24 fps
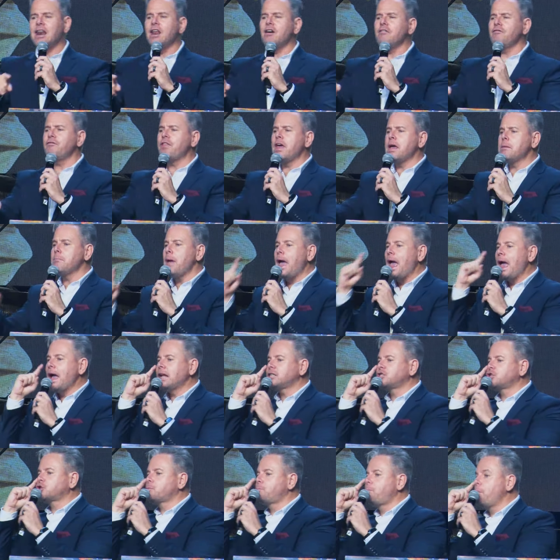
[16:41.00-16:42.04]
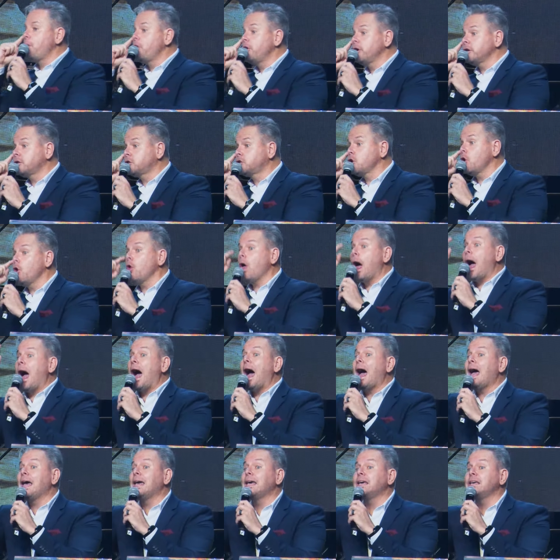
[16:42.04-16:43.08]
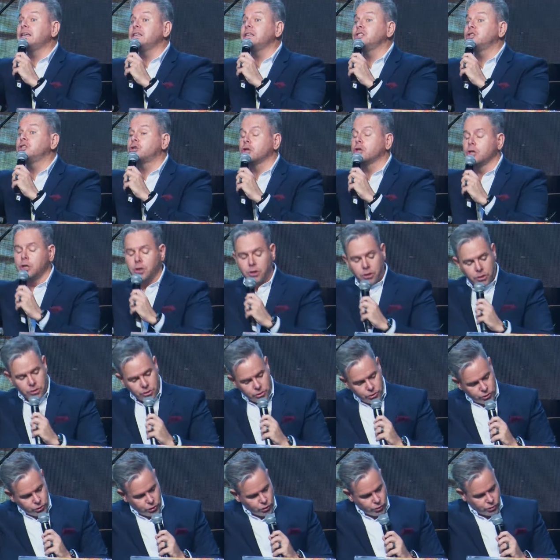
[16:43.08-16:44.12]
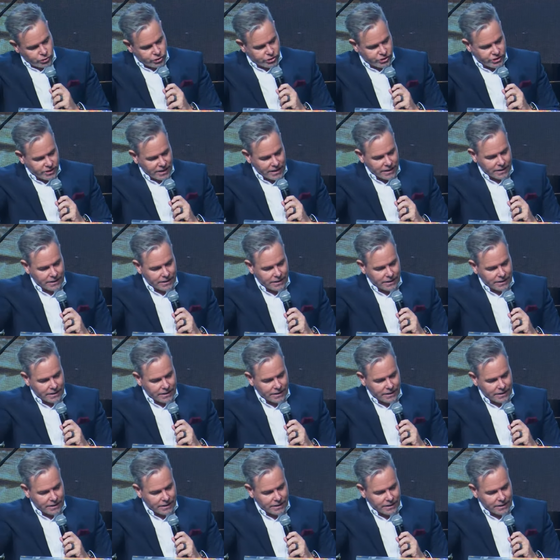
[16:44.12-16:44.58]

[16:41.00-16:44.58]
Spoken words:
of them had spiritual eyes to see.